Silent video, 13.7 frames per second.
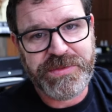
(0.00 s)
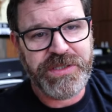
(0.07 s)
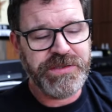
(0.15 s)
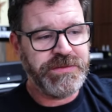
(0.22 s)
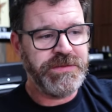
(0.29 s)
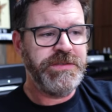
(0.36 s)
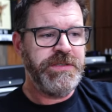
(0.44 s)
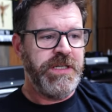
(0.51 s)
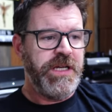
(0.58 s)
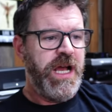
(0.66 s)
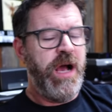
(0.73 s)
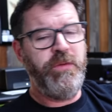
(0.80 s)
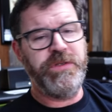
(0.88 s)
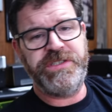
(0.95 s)
blown.
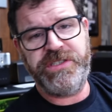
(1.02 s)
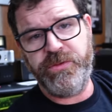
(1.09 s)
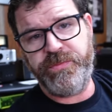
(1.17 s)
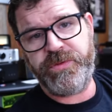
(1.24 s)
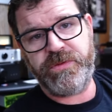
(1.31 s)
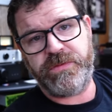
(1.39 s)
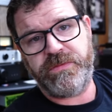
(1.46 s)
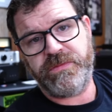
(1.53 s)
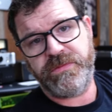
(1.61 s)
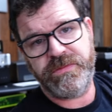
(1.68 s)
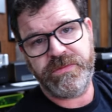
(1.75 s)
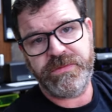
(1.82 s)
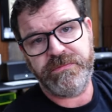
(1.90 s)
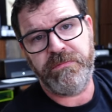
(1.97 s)
I was super
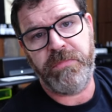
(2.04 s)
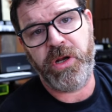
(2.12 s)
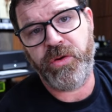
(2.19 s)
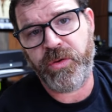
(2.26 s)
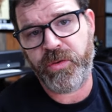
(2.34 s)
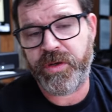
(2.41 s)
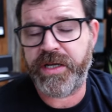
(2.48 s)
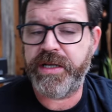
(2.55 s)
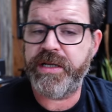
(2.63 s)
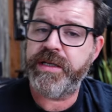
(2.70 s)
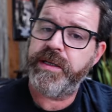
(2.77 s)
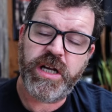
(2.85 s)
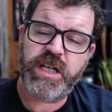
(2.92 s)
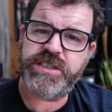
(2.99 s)
blown away.
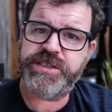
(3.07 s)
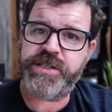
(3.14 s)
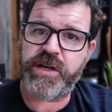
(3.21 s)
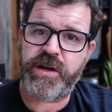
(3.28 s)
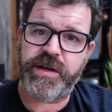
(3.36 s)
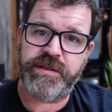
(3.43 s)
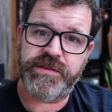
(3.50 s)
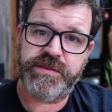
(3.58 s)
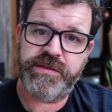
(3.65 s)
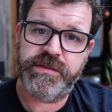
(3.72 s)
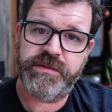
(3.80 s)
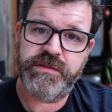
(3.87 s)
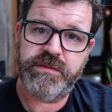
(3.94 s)
Astonished.